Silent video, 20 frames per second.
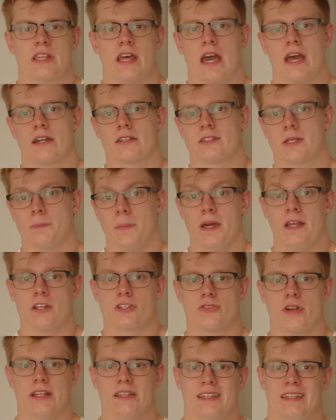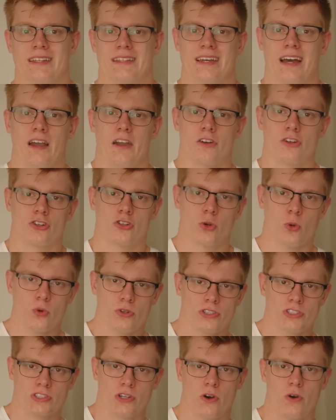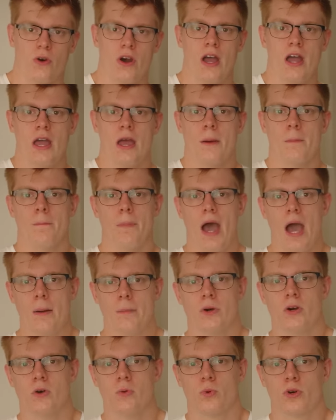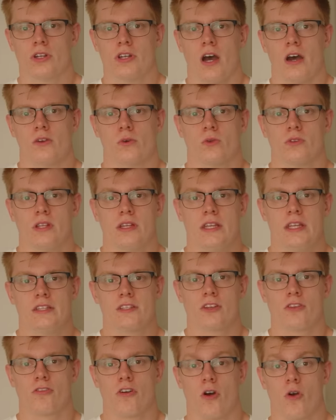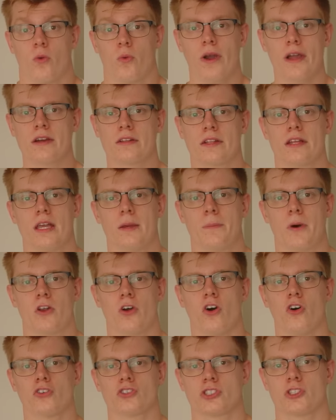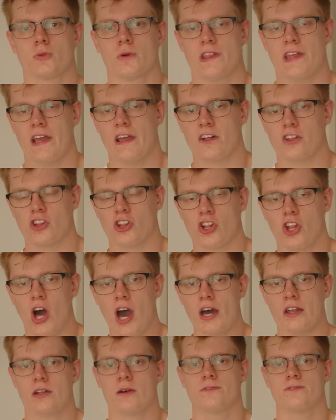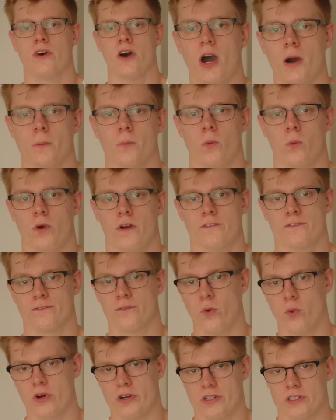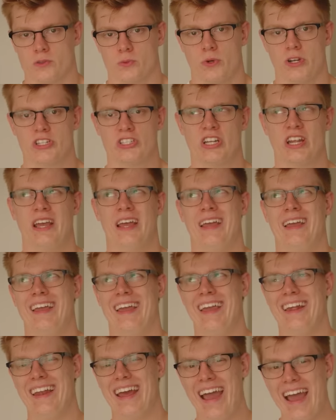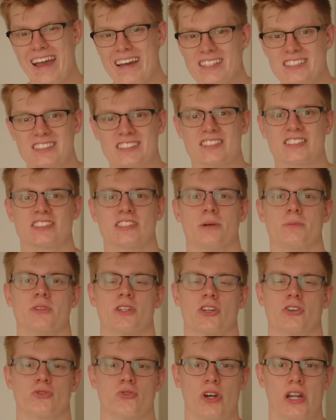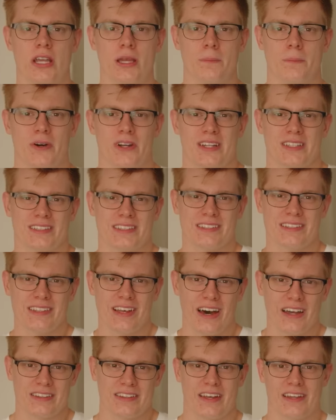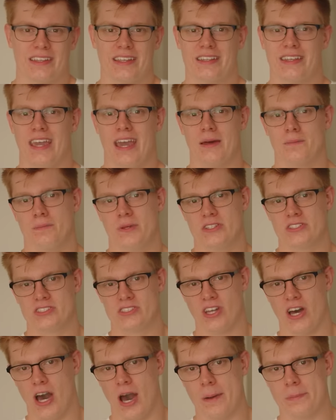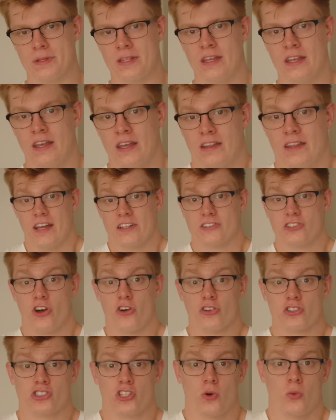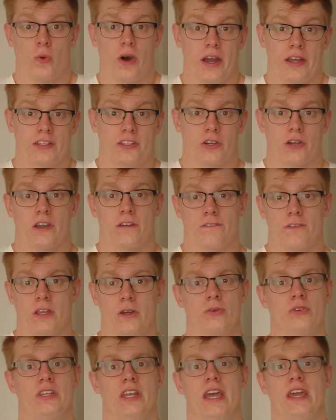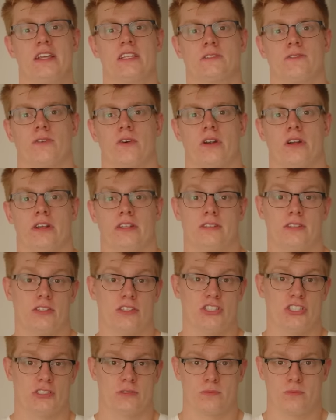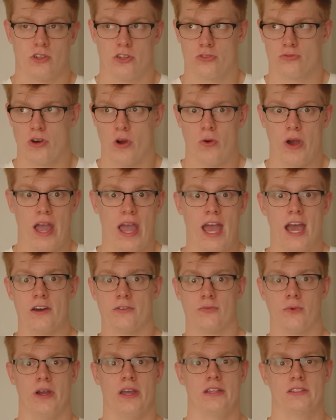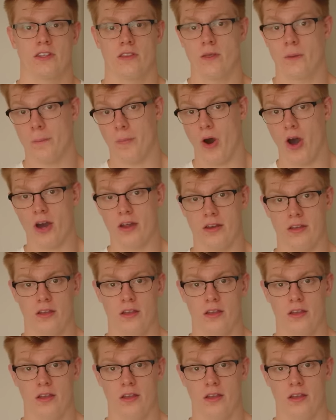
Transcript: that to penetrate the entire torso, bamboo would not only need to grow quickly, but also with a lot of upward force, which it has to some degree, but it's not like it can't be stopped. That's also why it took a few days for it to just grow halfway into the body.